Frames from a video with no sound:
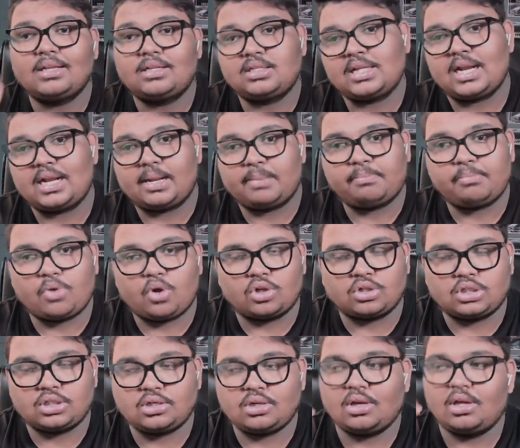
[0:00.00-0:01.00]
setup
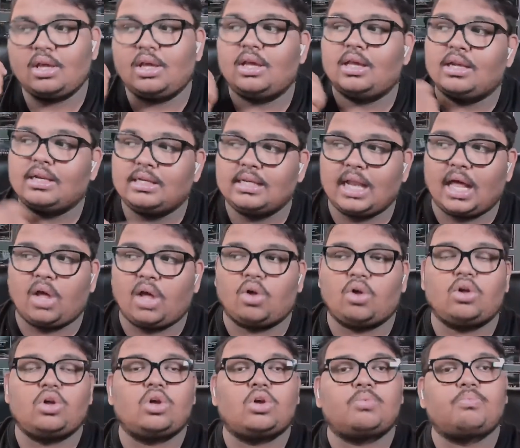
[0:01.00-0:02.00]
cost. Now,
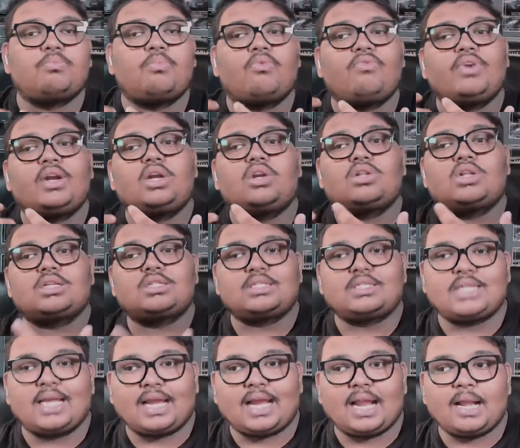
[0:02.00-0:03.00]
moving to the
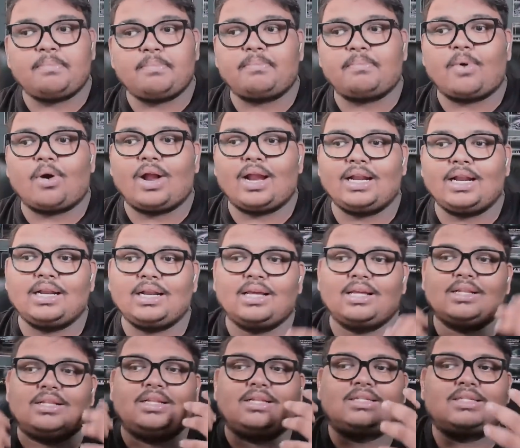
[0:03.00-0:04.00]
second point
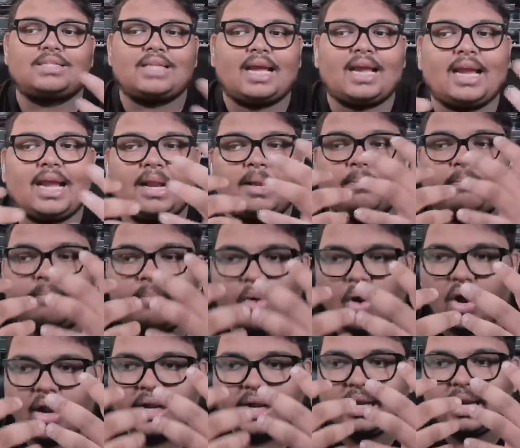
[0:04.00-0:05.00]

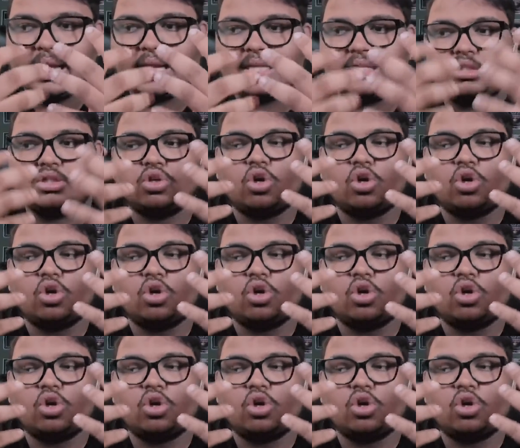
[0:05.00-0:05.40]
is